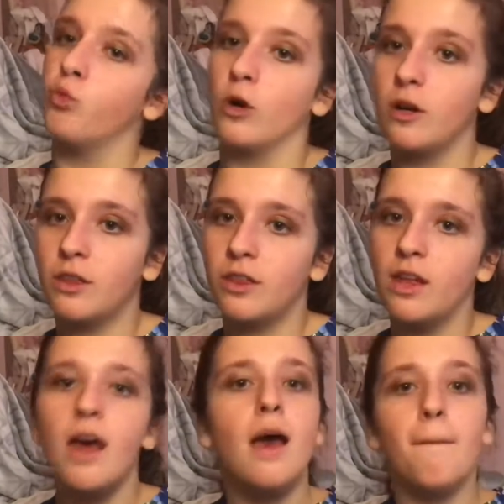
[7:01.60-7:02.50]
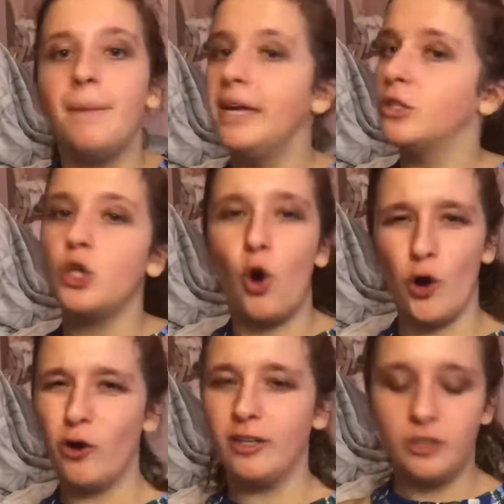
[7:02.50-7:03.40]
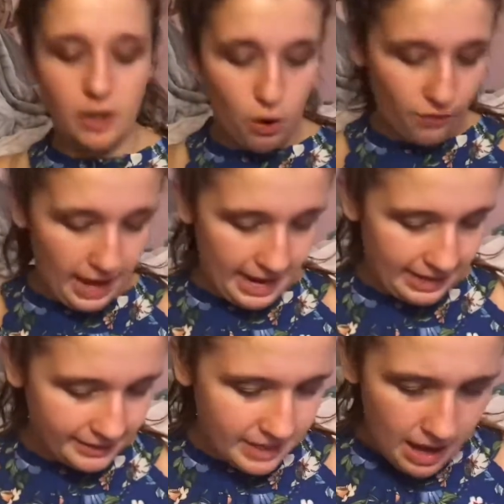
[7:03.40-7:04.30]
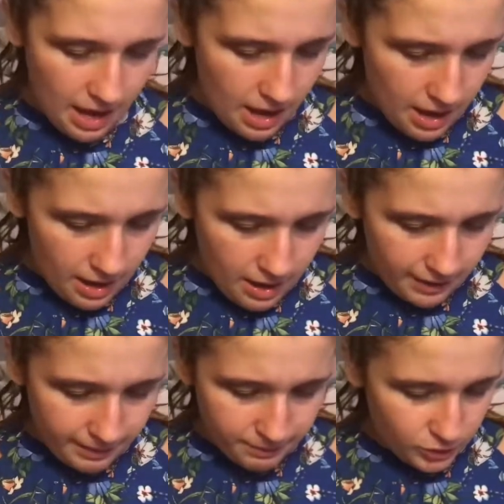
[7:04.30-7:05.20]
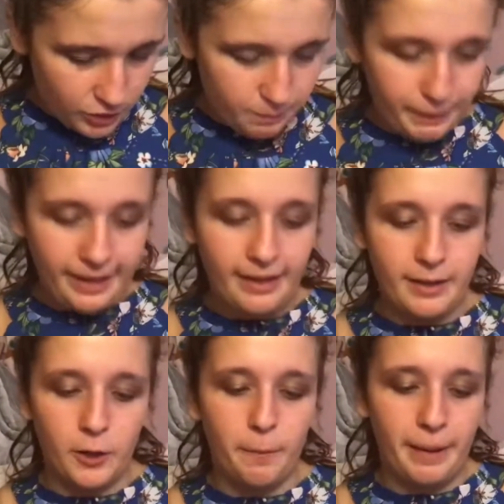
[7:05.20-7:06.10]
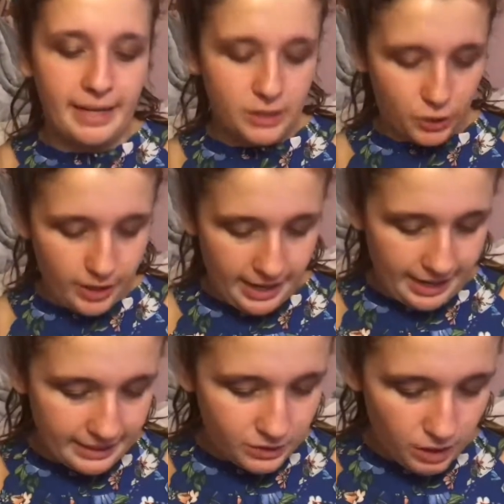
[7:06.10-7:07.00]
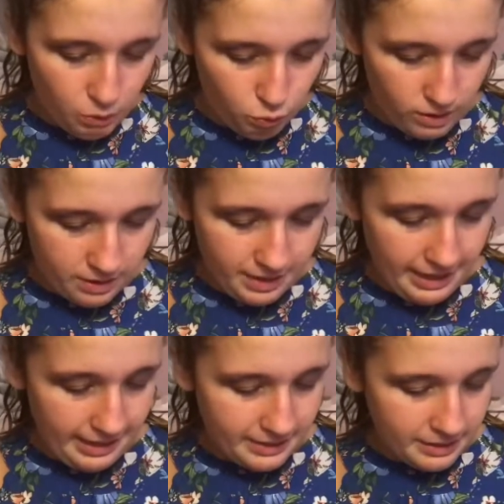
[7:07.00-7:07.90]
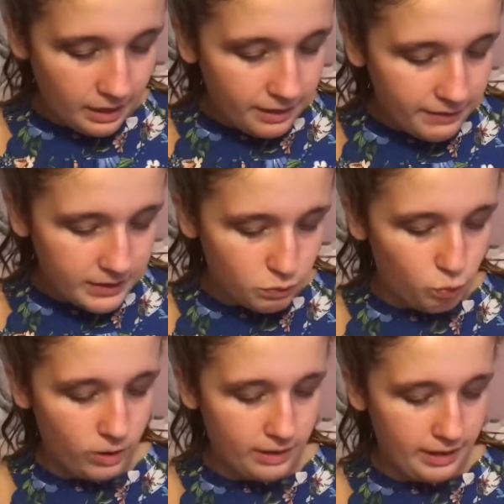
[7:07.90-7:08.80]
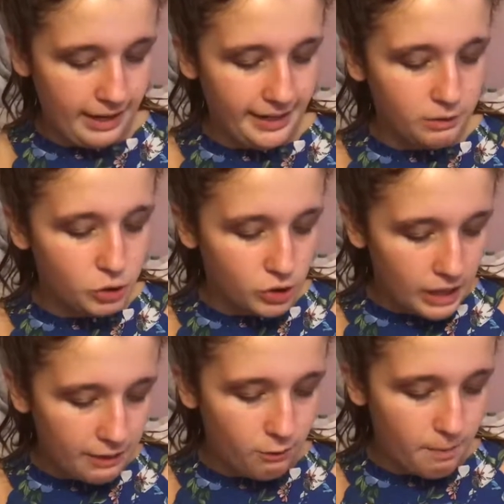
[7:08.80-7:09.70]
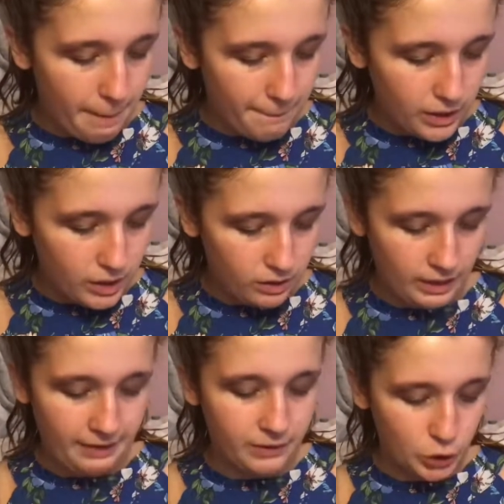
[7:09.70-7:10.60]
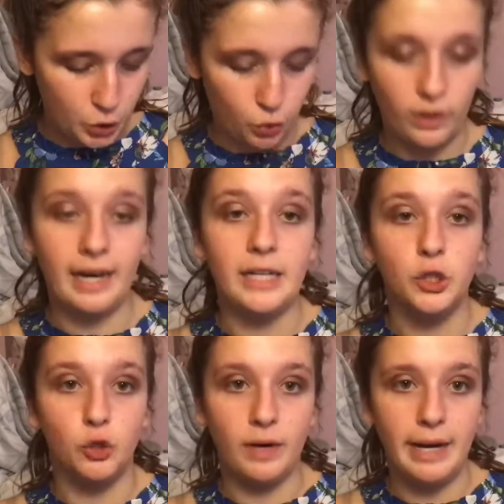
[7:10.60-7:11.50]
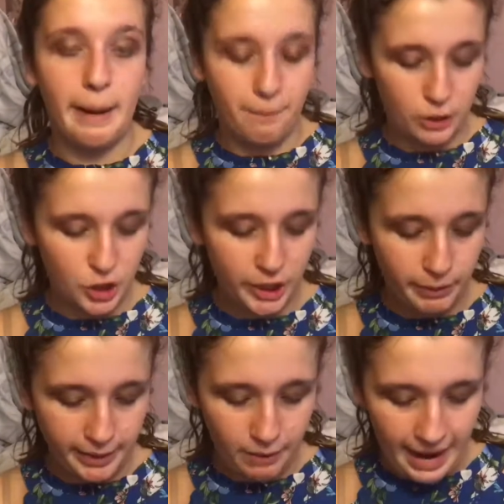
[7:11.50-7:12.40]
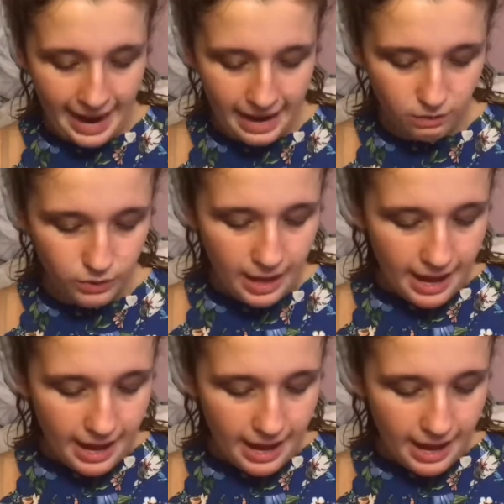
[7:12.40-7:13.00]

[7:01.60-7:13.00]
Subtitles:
worth being so hard on yourself and just being your biggest critic. It's not worth it. It's none of it's worth it. You just gotta remember, life is short. Enjoy it. Appreciate what you have.